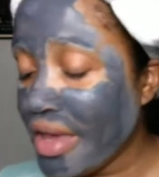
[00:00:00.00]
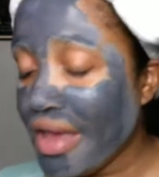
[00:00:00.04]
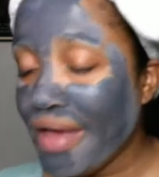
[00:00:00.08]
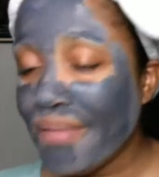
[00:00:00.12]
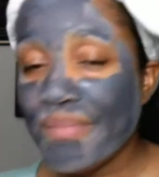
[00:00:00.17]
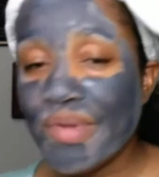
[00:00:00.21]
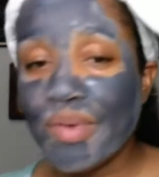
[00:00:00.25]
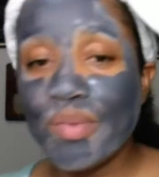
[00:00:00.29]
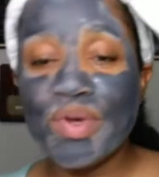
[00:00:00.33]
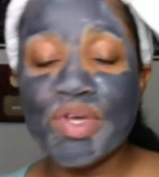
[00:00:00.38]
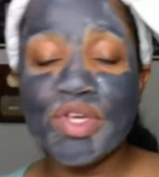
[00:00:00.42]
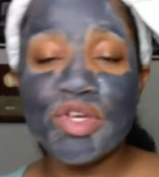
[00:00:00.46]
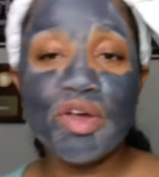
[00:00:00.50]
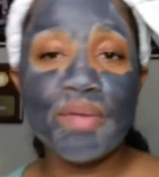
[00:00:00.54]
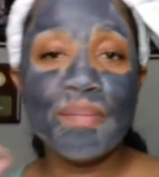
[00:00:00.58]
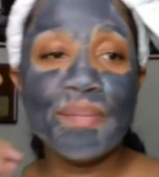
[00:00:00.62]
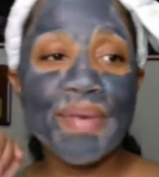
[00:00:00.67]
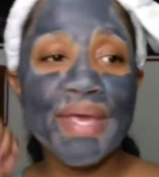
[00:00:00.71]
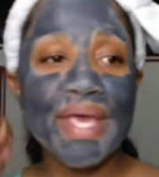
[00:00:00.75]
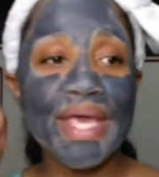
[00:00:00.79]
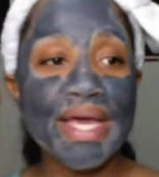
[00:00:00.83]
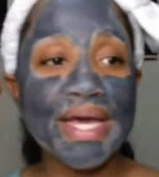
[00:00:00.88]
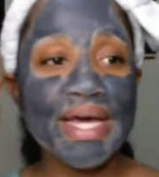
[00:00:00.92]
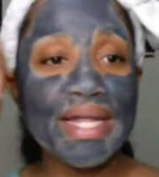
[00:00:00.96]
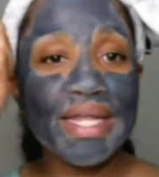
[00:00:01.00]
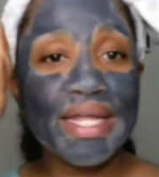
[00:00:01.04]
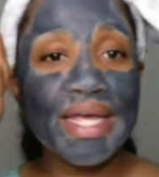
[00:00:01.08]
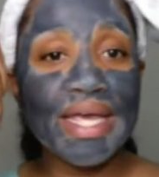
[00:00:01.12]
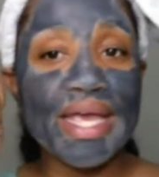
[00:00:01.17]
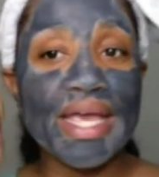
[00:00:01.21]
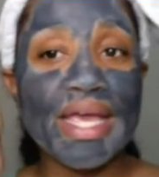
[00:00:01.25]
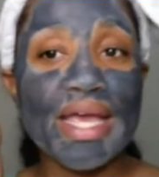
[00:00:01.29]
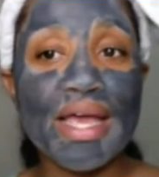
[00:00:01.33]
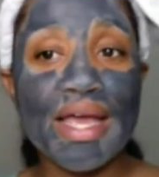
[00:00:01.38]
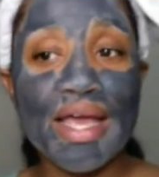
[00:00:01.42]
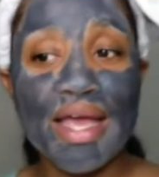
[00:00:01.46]
But when you're
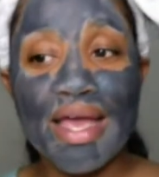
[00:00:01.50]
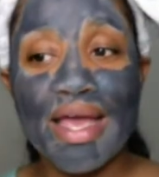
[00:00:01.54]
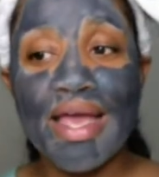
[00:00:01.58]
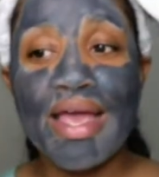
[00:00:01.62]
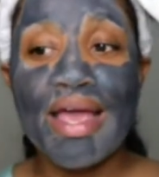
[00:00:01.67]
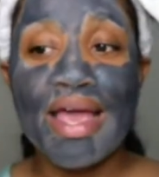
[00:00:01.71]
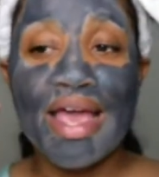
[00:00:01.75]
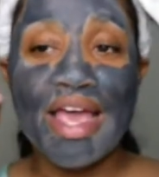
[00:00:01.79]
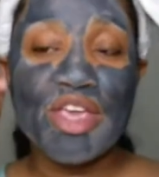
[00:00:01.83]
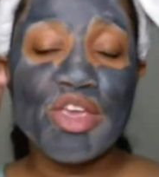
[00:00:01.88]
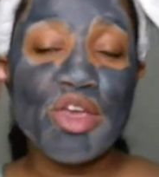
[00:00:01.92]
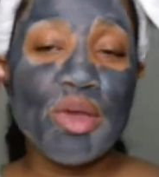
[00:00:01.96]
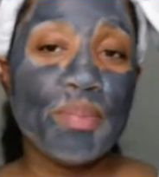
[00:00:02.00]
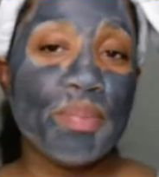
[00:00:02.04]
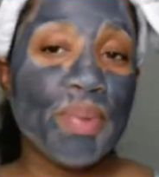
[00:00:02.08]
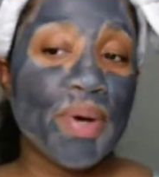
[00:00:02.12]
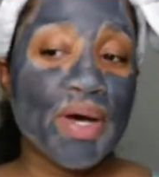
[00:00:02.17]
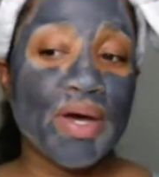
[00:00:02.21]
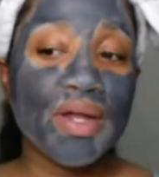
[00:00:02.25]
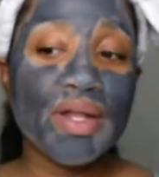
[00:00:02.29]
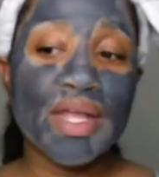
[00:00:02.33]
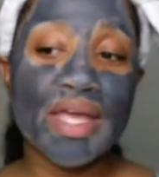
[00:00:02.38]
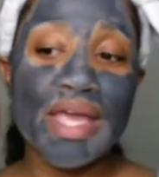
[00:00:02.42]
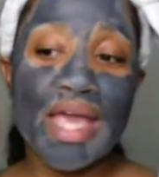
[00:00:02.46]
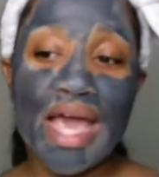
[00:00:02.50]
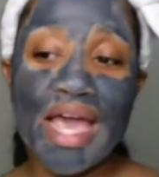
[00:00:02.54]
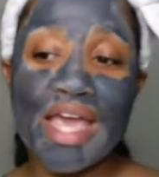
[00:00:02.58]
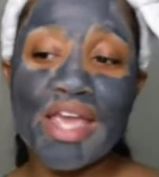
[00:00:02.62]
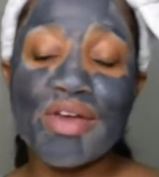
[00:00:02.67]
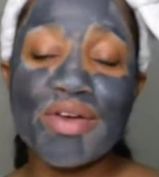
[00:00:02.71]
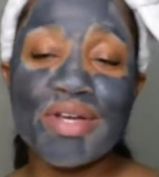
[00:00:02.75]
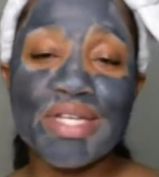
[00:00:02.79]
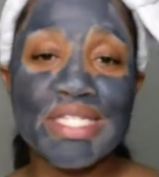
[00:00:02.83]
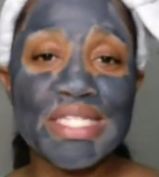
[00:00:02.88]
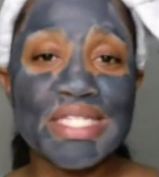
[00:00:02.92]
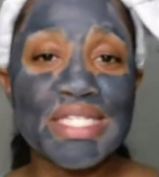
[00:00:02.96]
peeling and you're pulling at
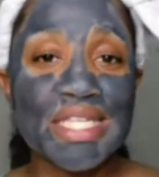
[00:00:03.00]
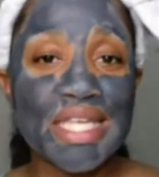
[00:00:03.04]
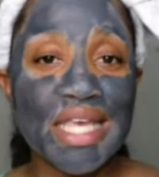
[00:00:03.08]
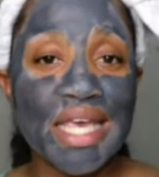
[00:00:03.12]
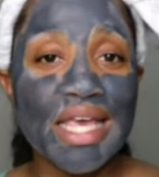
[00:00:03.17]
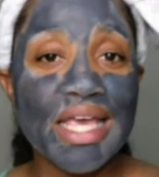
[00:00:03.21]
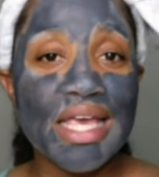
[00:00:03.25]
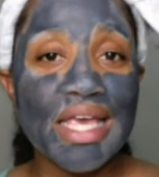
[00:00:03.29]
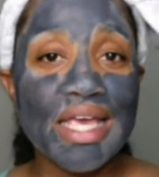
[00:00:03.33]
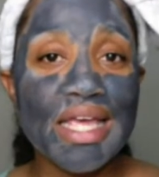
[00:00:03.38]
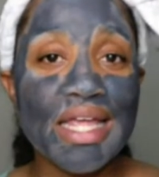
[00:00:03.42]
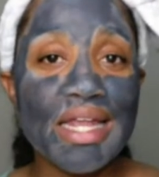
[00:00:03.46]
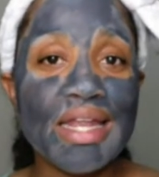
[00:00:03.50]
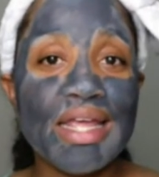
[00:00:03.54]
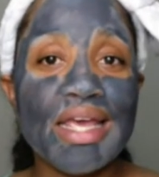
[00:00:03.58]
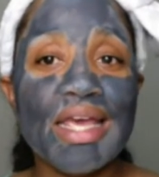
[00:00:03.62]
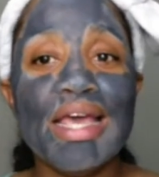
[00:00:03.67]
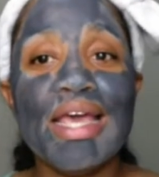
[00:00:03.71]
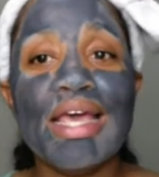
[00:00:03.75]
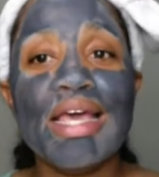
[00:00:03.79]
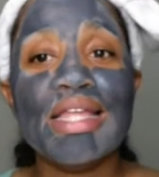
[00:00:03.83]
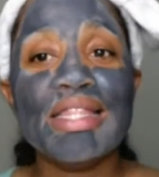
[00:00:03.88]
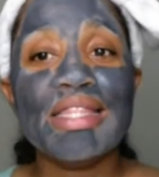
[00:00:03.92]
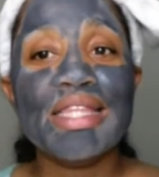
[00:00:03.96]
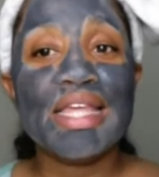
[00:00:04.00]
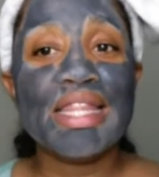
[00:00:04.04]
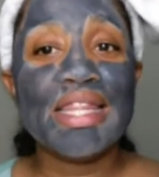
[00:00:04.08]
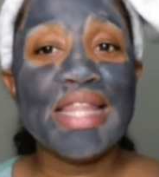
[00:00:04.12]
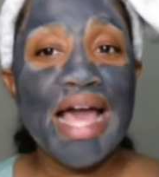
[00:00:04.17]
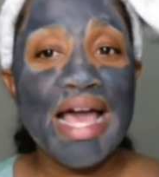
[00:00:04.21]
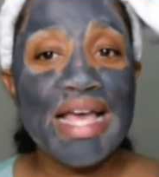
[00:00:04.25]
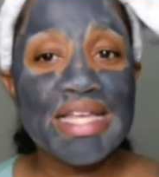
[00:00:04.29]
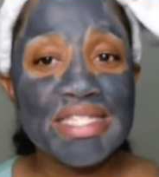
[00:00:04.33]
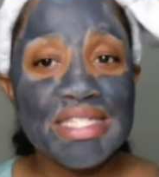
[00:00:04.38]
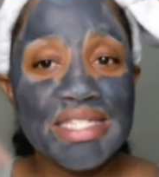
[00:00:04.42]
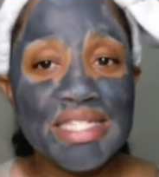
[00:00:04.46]
your skin, the
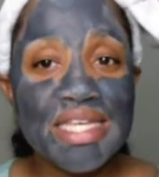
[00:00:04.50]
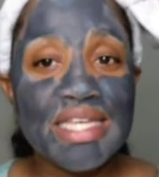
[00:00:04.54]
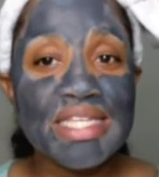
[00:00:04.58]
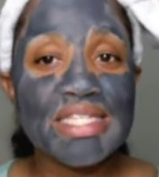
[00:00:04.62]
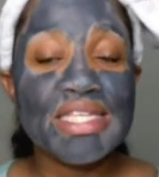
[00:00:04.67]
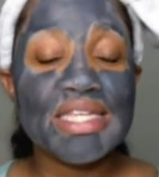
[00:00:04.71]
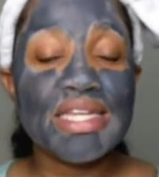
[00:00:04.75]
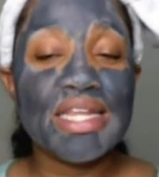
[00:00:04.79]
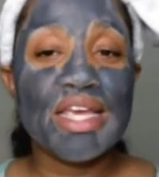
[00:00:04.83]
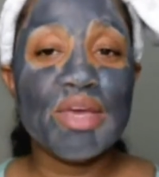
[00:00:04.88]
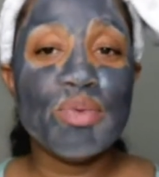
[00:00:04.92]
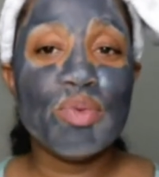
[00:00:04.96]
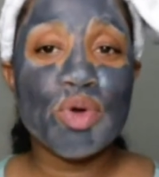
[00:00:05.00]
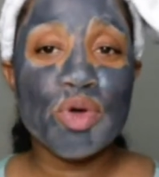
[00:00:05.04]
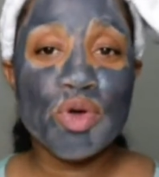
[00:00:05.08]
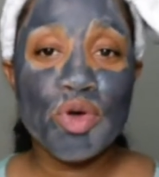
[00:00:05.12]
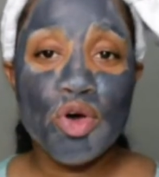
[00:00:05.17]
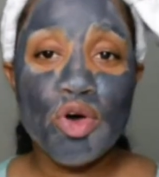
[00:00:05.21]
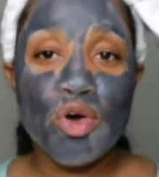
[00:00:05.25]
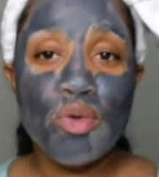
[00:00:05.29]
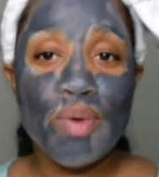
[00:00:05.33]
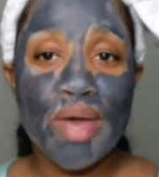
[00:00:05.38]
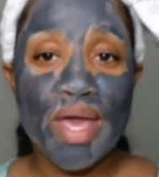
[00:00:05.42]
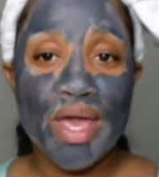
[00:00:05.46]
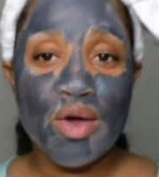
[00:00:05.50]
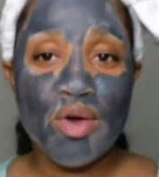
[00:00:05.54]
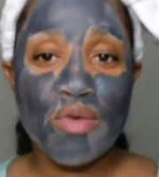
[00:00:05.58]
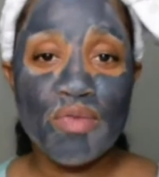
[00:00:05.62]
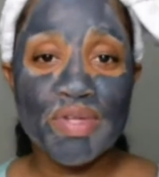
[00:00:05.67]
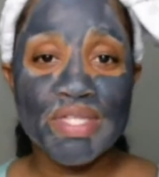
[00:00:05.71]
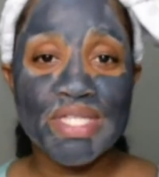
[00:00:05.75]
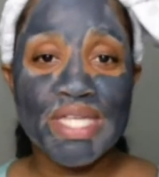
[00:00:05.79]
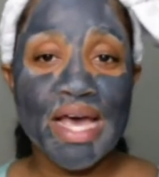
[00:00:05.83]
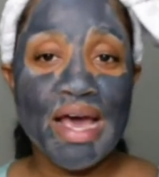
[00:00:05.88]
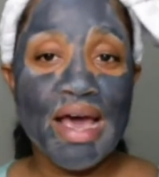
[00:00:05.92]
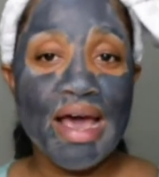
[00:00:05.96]
elasticity will go away over
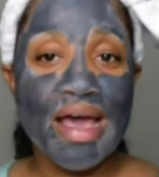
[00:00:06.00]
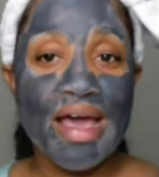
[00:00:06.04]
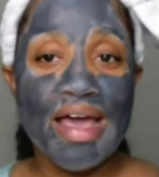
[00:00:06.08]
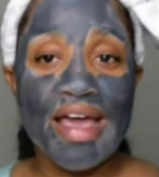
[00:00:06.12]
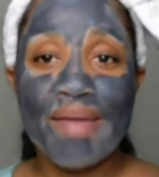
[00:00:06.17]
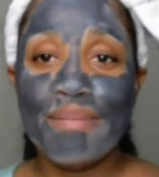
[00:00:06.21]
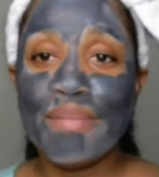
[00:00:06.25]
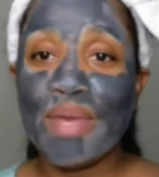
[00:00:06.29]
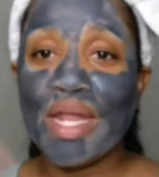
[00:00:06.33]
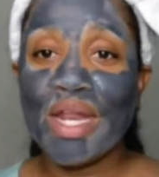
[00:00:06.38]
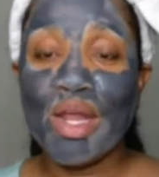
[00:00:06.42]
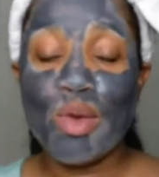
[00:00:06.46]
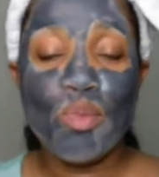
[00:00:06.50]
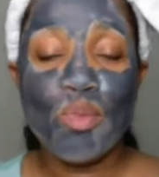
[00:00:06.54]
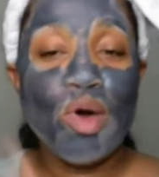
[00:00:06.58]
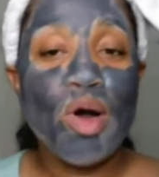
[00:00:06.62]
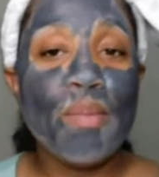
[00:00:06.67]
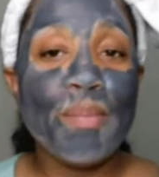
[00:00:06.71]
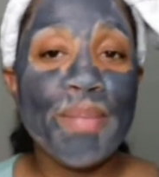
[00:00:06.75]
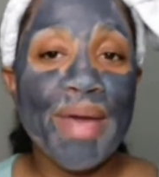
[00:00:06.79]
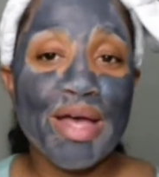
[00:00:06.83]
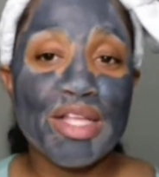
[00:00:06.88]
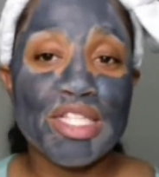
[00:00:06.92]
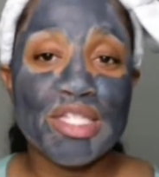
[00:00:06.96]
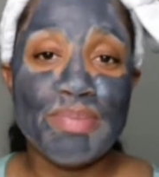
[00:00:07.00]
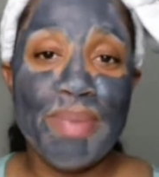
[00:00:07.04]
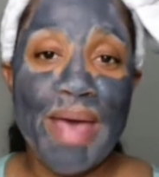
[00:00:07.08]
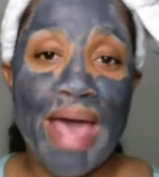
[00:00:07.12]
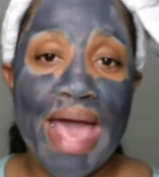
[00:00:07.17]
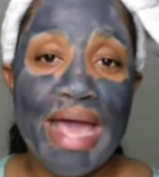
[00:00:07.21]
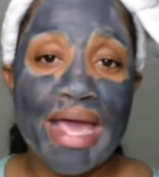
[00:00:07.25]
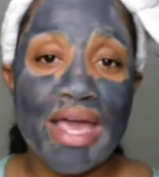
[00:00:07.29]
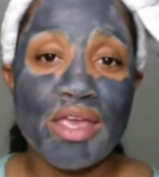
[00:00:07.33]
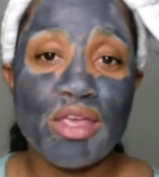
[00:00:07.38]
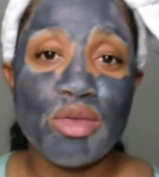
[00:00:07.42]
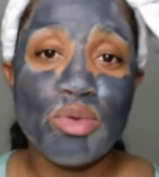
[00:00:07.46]
time and it won't bounce
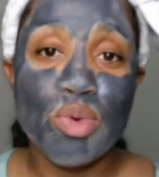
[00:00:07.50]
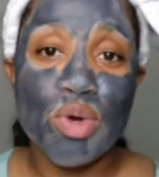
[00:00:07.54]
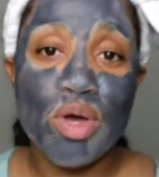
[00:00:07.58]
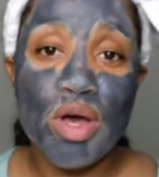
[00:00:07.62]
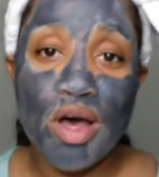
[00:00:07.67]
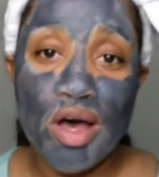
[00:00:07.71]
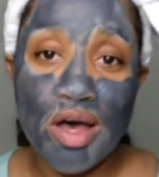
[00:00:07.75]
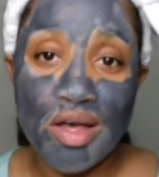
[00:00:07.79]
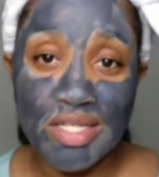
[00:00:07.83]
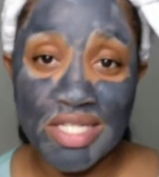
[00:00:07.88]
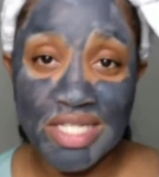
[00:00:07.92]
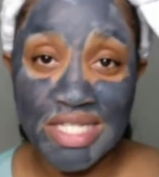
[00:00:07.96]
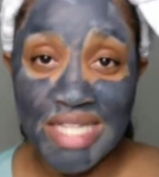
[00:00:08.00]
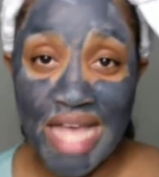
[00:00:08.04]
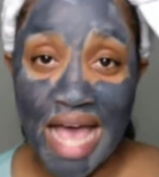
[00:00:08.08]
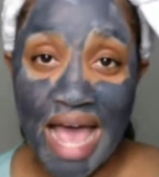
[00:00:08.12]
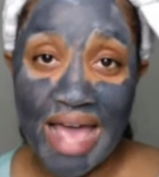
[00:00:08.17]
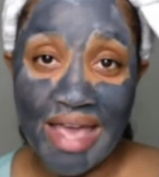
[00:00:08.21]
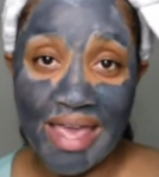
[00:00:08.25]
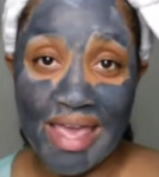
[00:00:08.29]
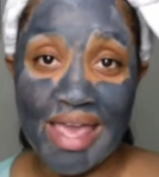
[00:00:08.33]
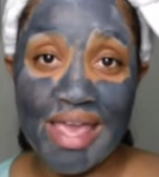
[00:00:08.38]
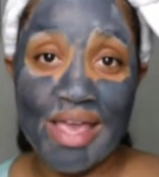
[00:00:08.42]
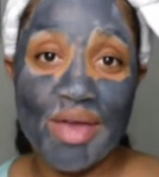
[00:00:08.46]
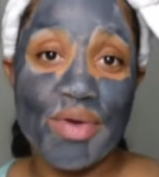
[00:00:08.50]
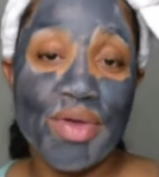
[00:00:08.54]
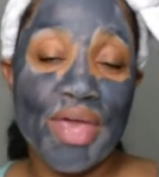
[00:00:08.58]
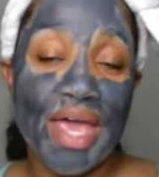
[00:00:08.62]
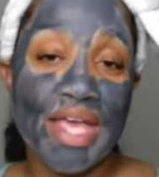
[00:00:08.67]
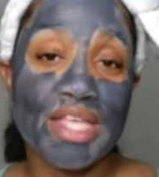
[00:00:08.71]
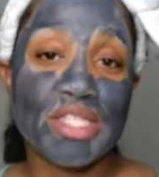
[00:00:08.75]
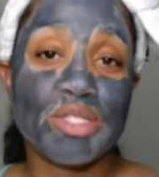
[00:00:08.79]
back and you will cause sagging, okay?